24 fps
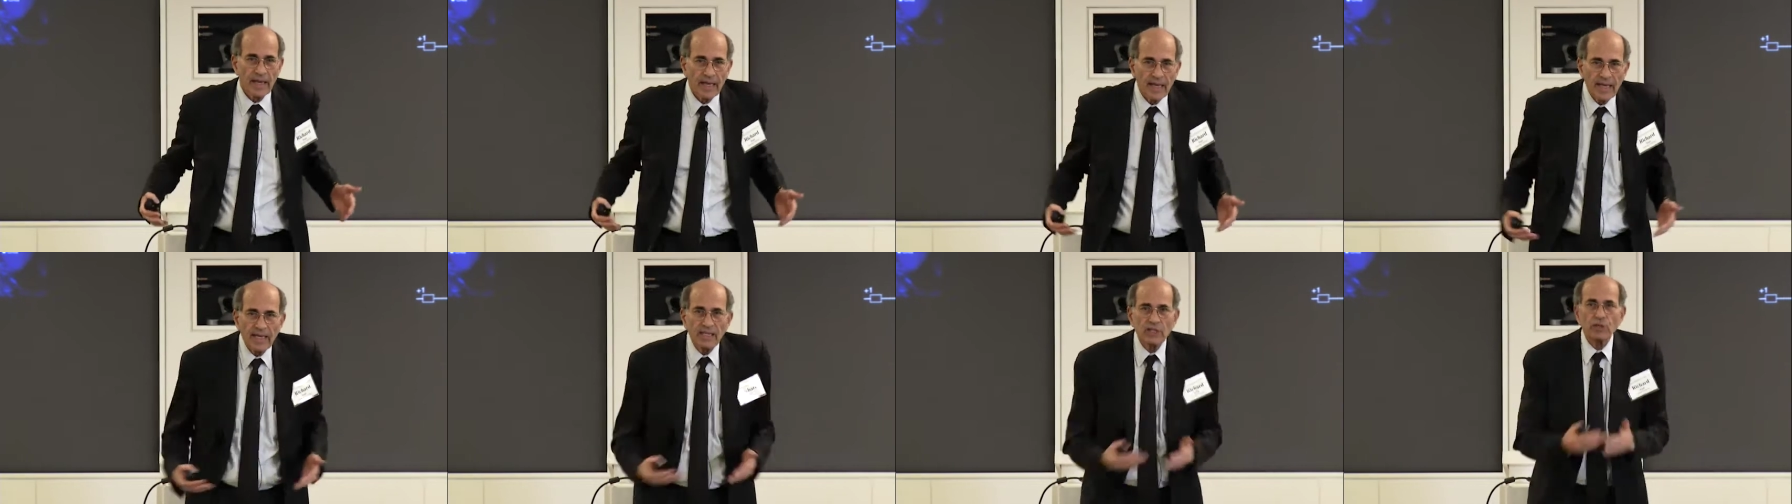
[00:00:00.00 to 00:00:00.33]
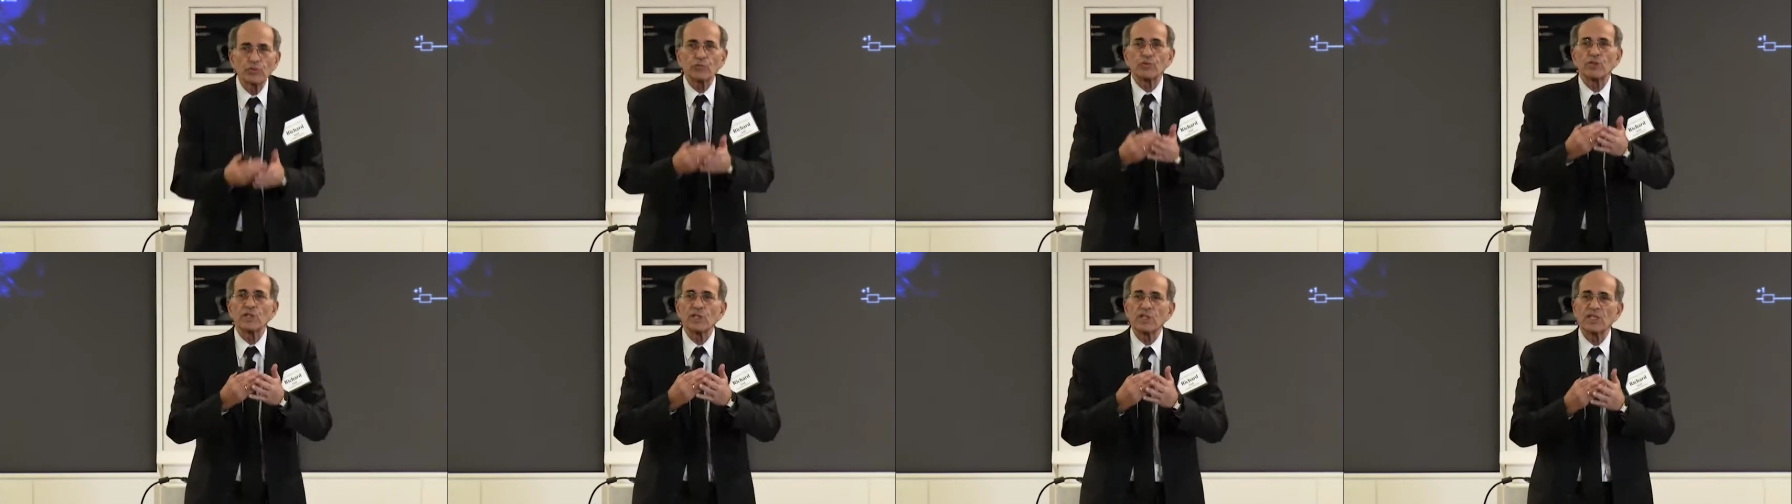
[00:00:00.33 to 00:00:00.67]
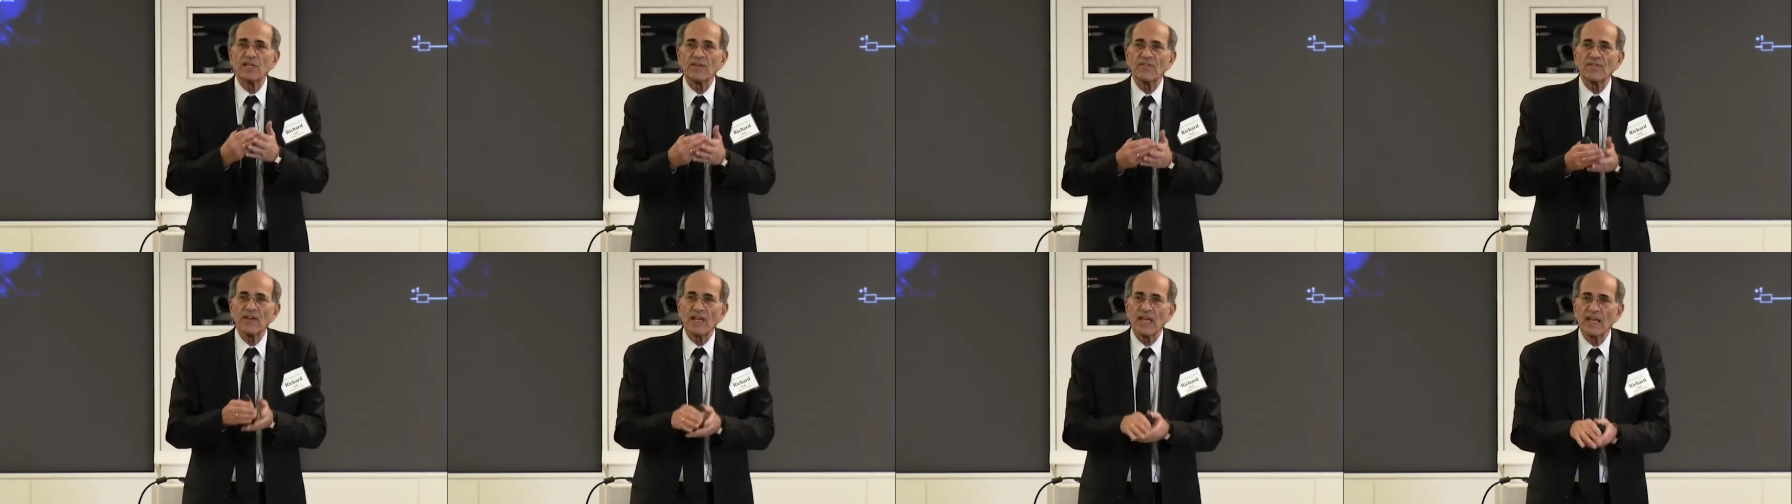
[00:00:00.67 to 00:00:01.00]
each
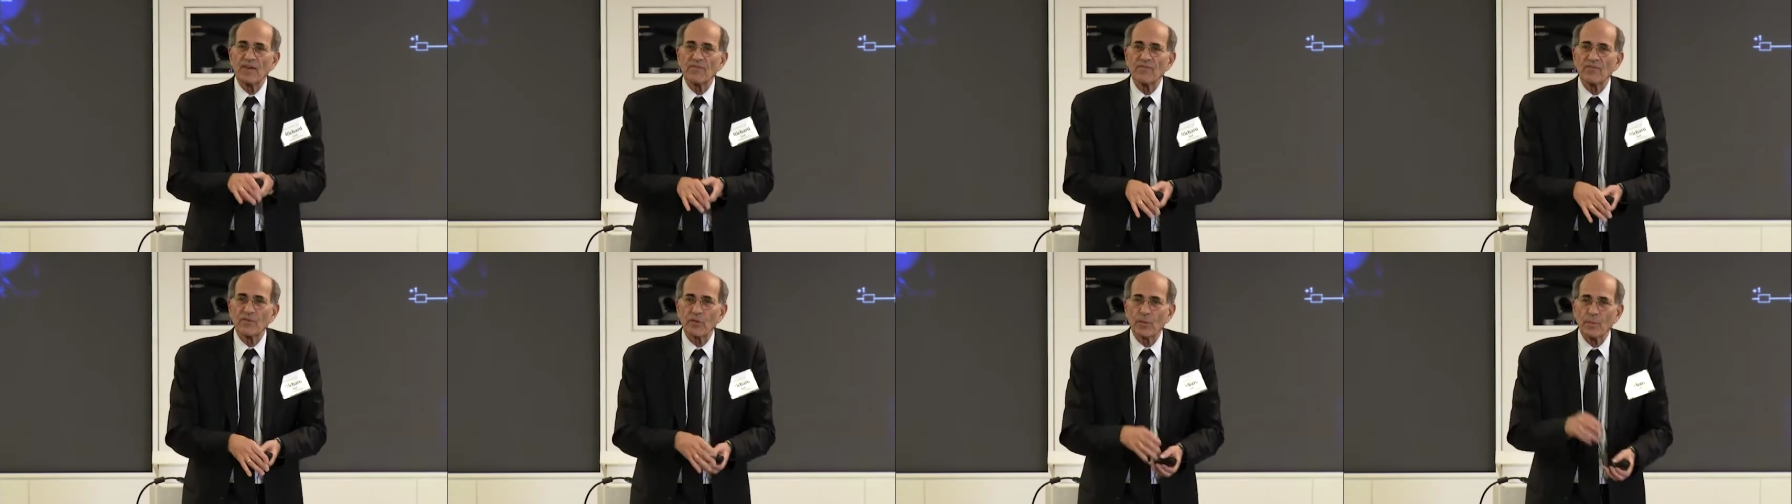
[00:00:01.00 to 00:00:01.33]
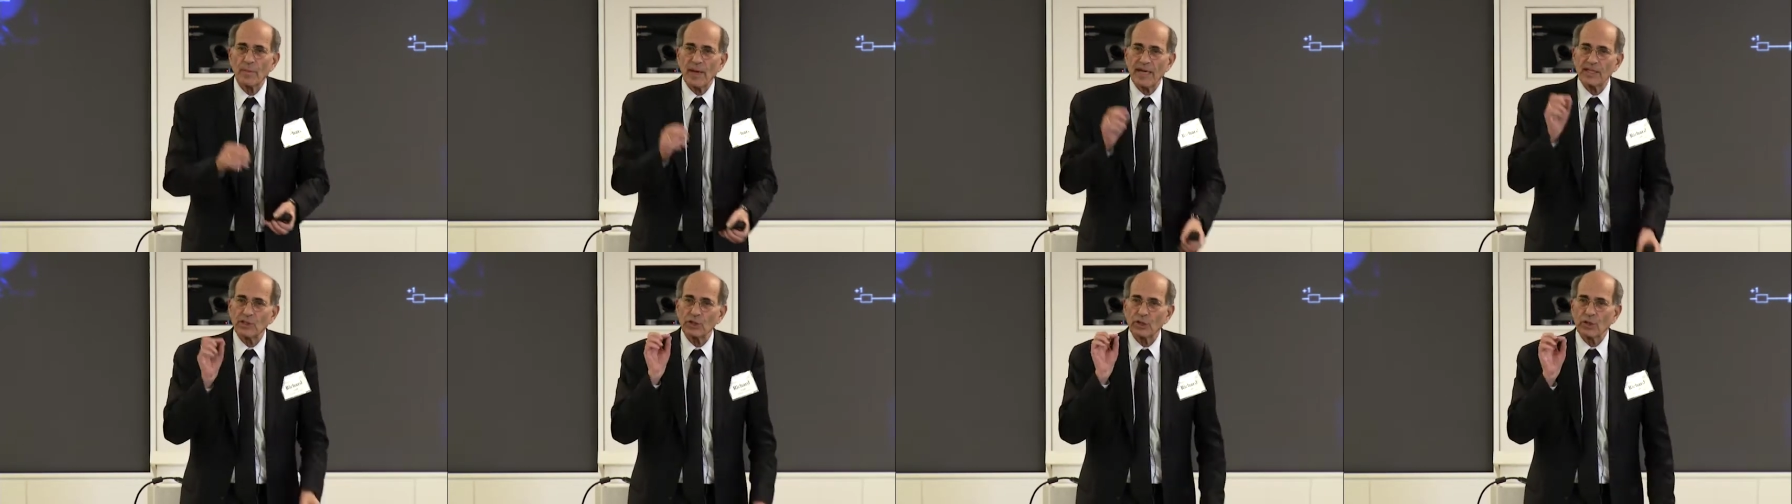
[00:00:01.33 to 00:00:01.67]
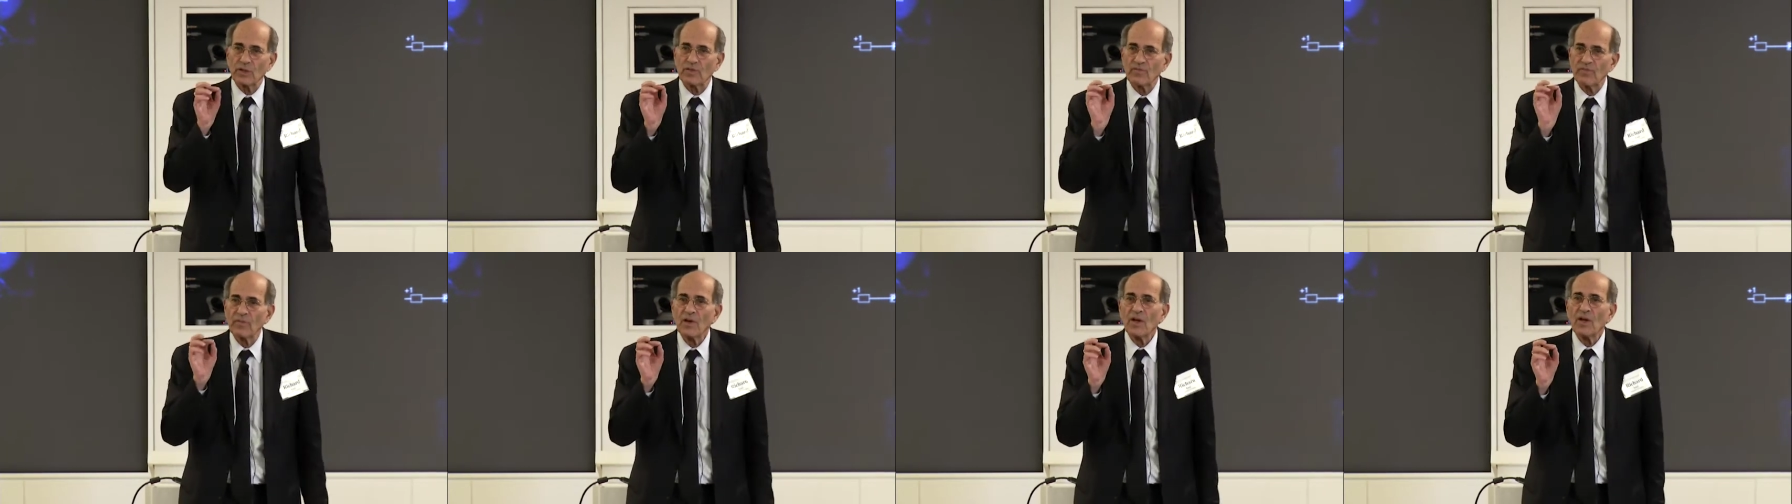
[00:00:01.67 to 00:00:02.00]
receiving
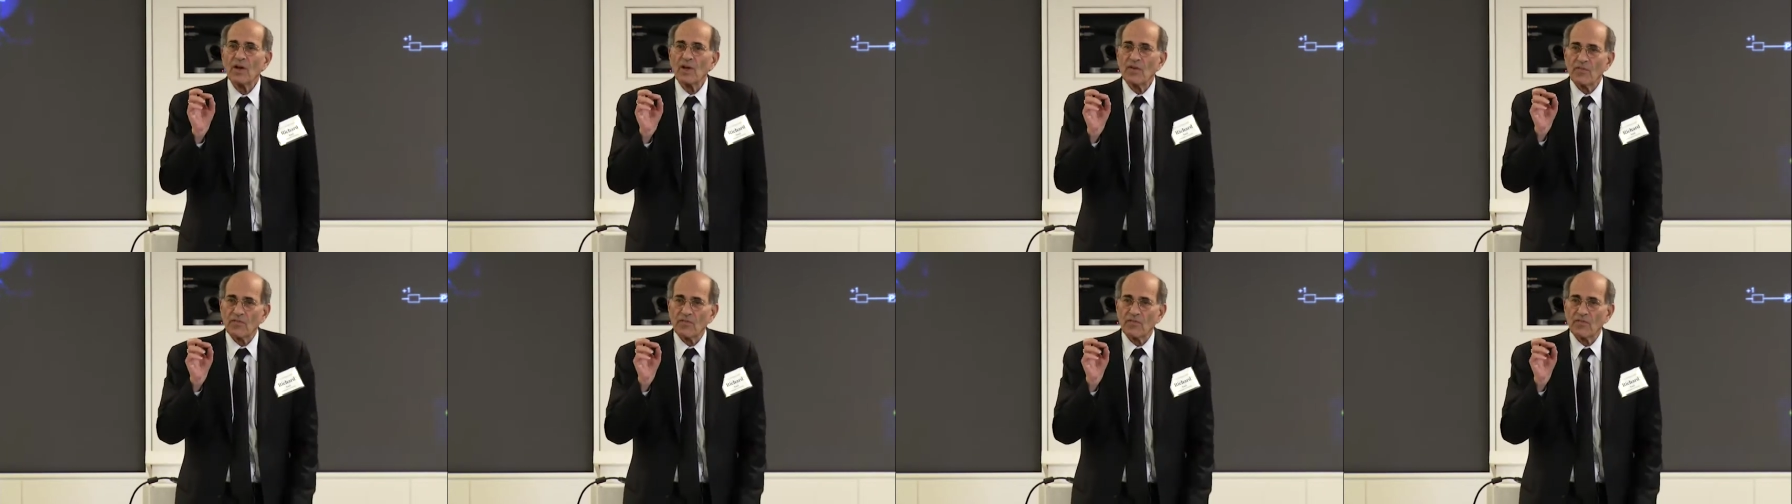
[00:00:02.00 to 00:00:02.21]
information